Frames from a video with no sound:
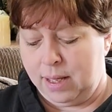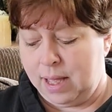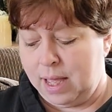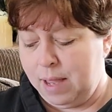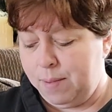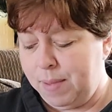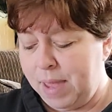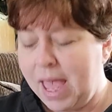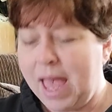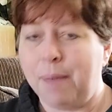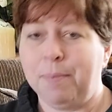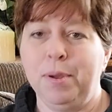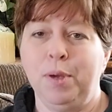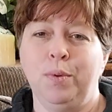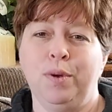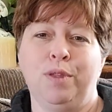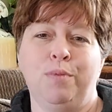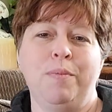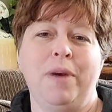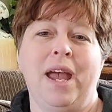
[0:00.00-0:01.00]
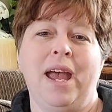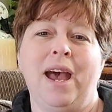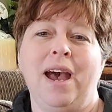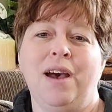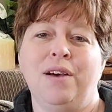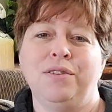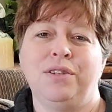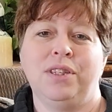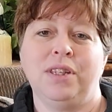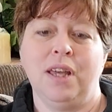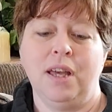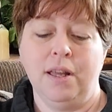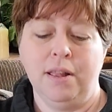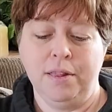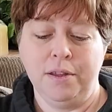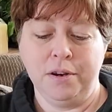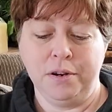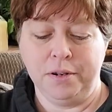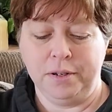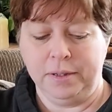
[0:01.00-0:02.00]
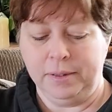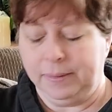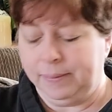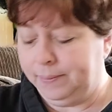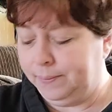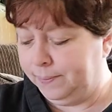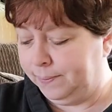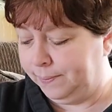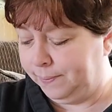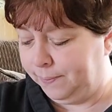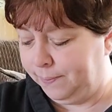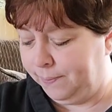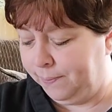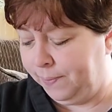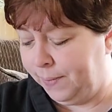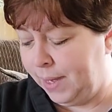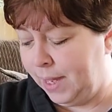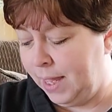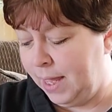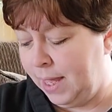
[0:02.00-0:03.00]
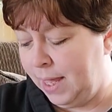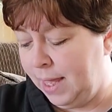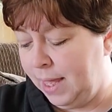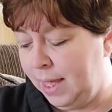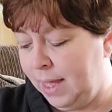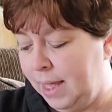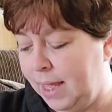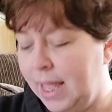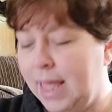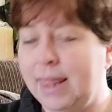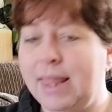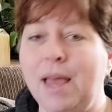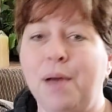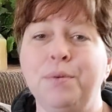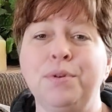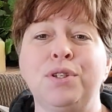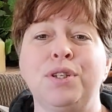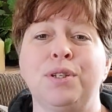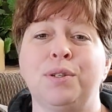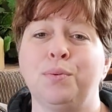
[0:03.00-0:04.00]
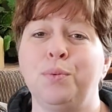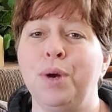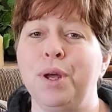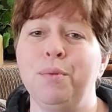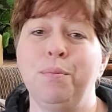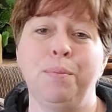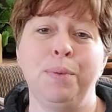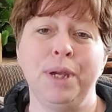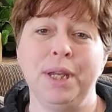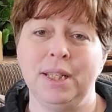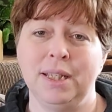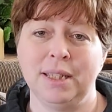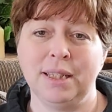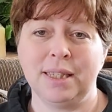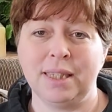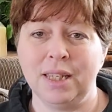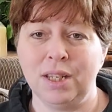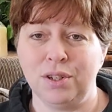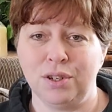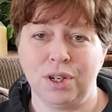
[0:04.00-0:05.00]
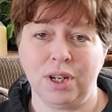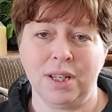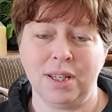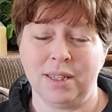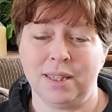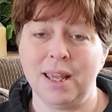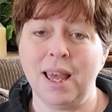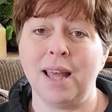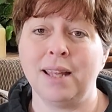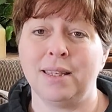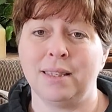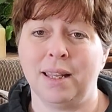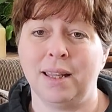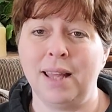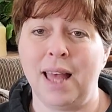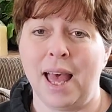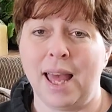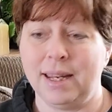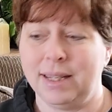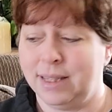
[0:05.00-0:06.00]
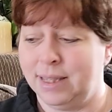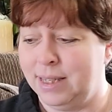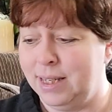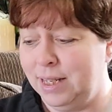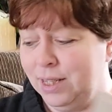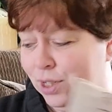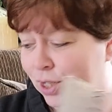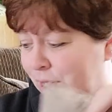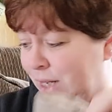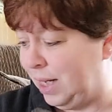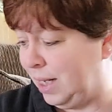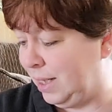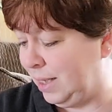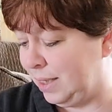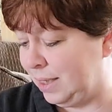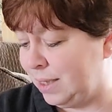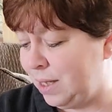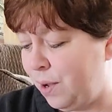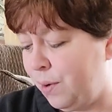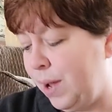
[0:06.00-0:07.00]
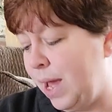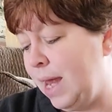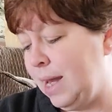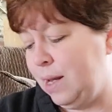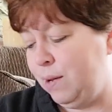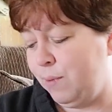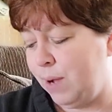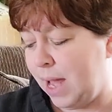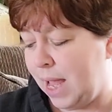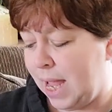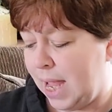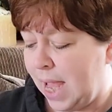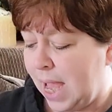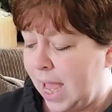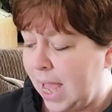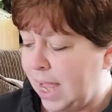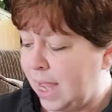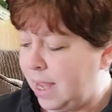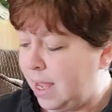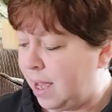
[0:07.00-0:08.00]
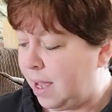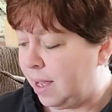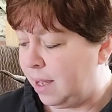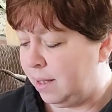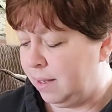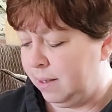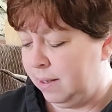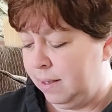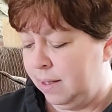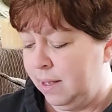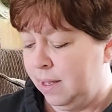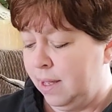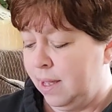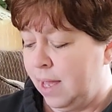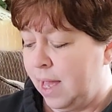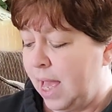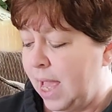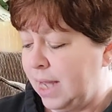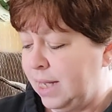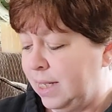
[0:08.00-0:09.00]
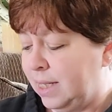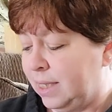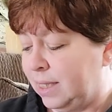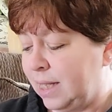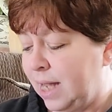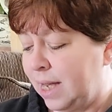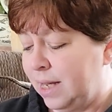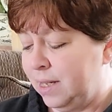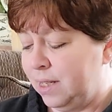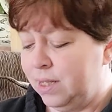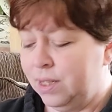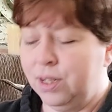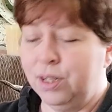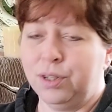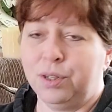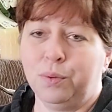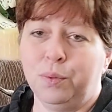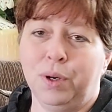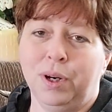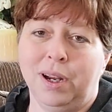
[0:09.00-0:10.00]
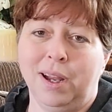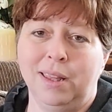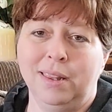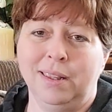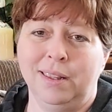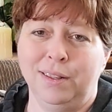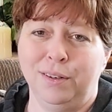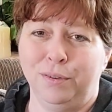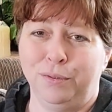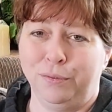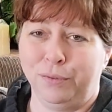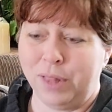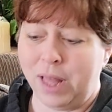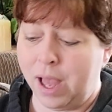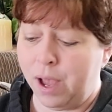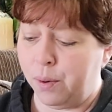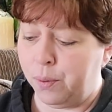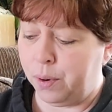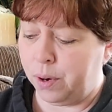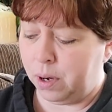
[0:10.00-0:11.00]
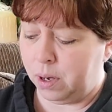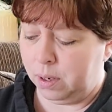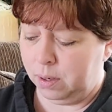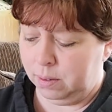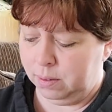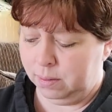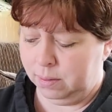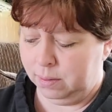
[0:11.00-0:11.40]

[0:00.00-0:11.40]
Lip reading: I'm happy with my house color. And that was just one big decision, because that's a lot of stitching. So anyway, I decided to just work on the little flower.